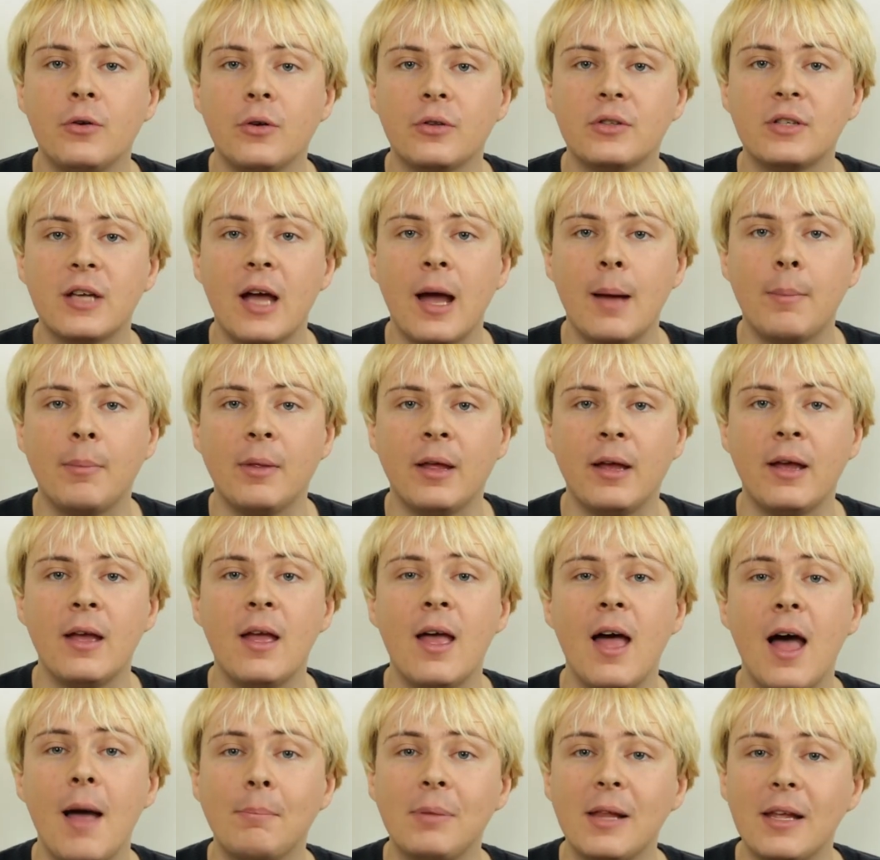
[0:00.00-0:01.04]
or tablet
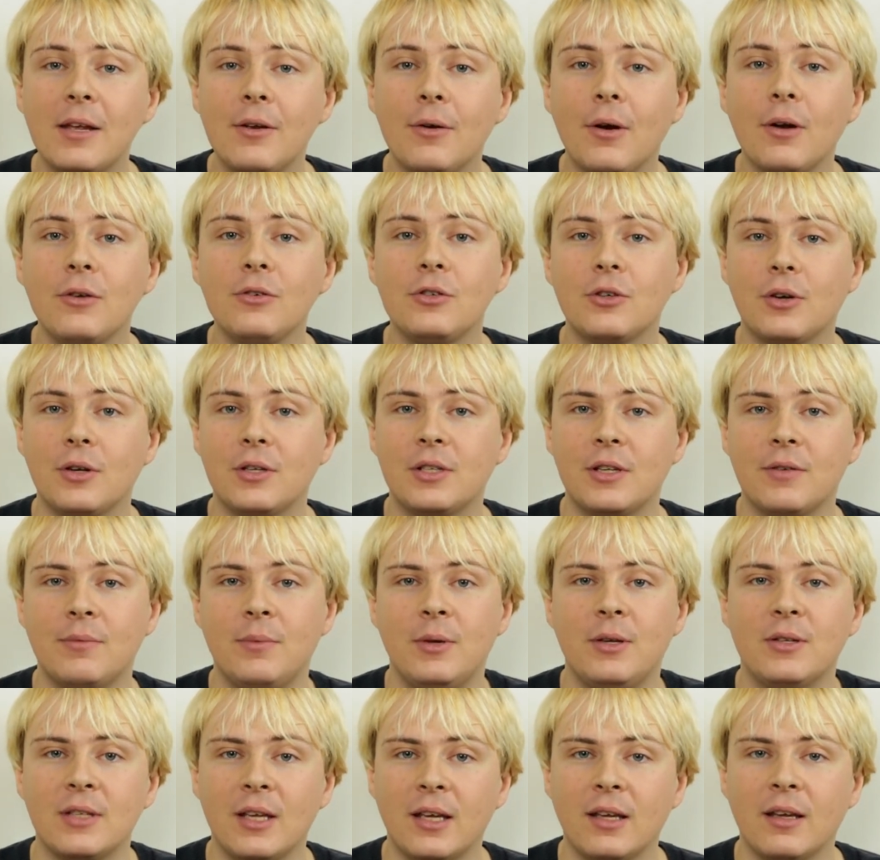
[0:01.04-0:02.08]
and play your own choice of
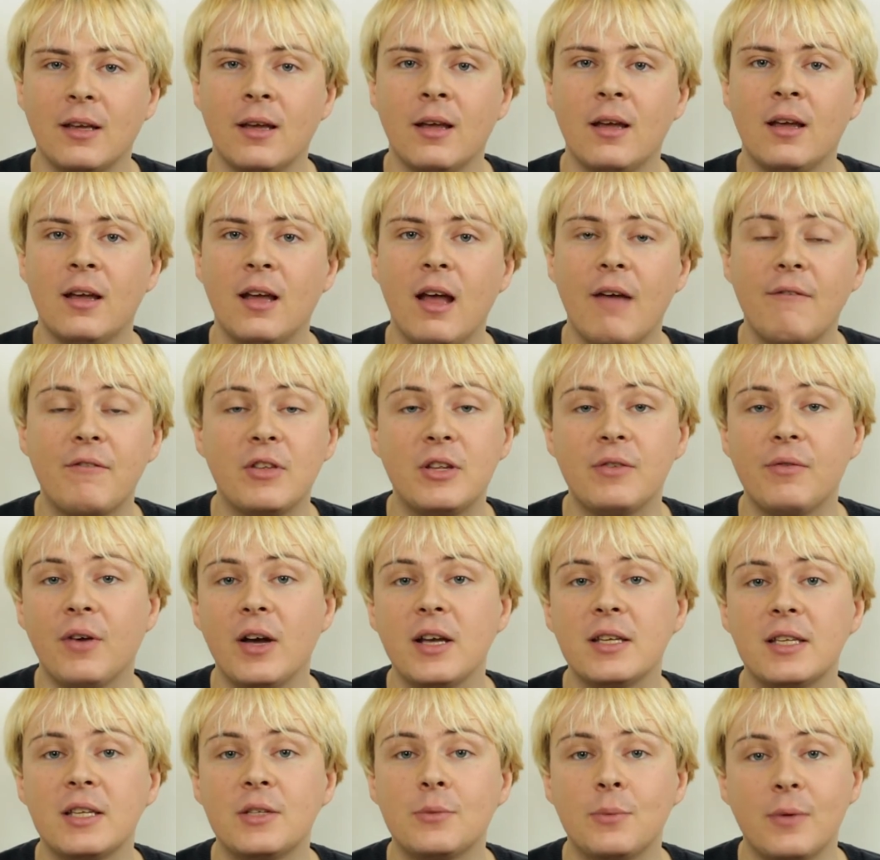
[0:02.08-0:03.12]
music. And for
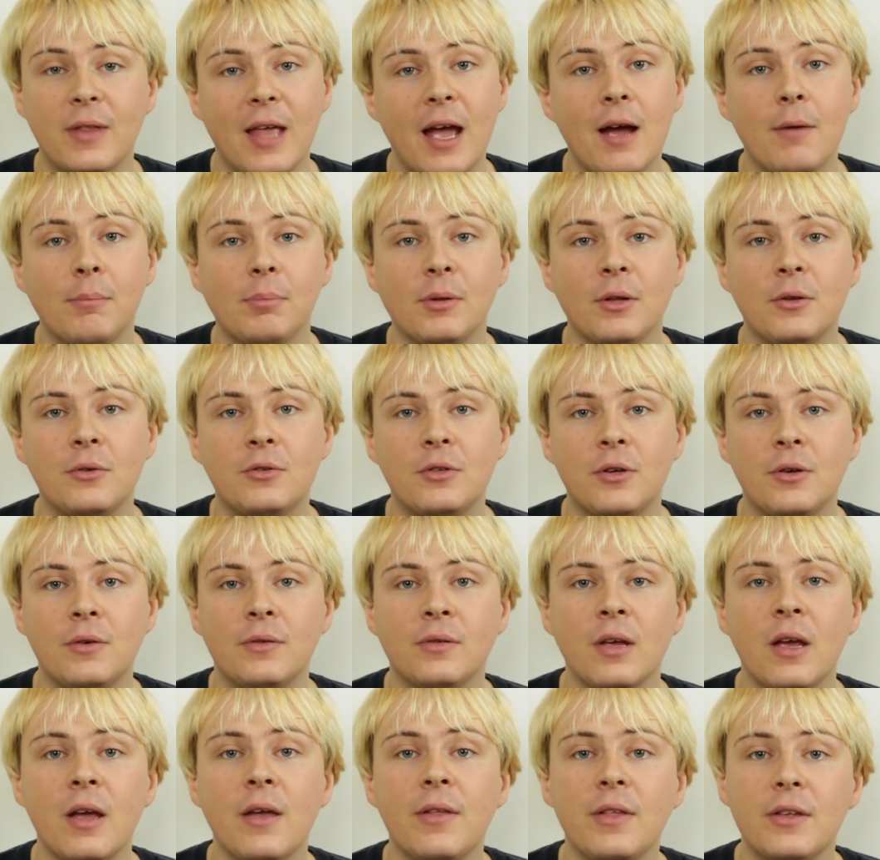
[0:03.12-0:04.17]
devices without Bluetooth,
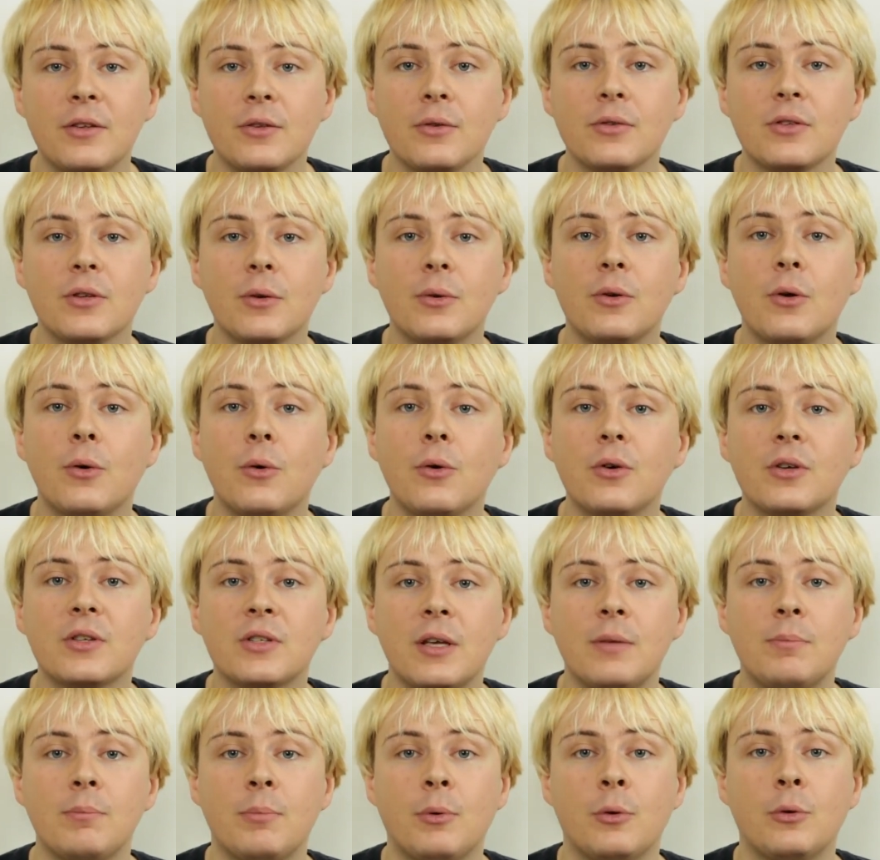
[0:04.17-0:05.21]
there's also an
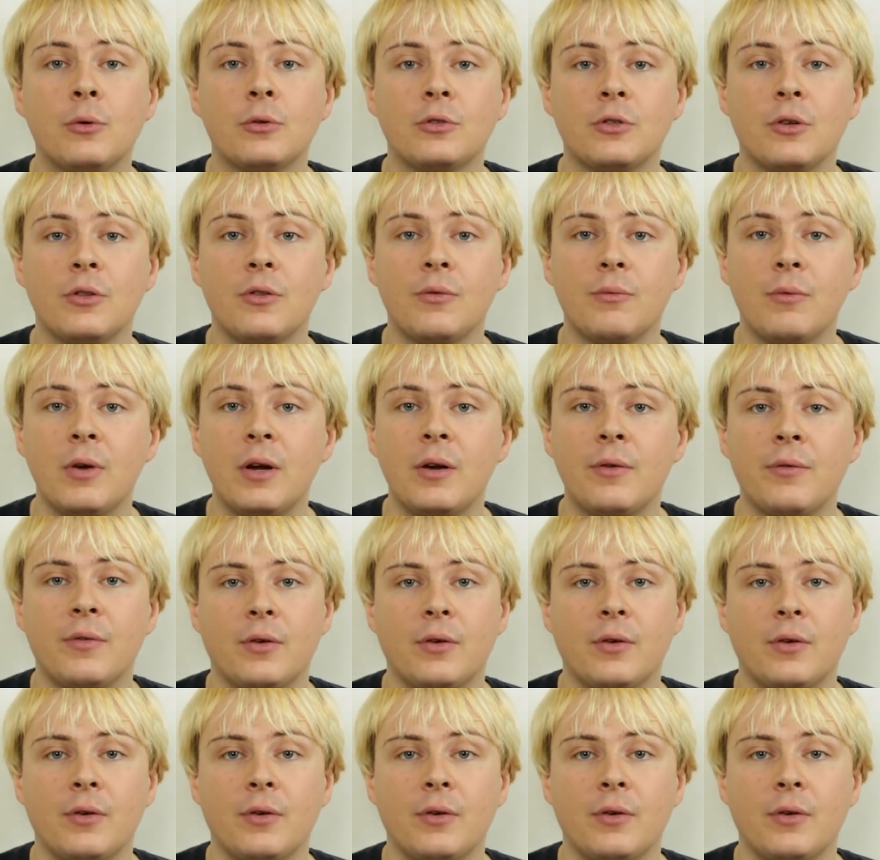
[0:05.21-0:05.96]
aux-in port on the rear of the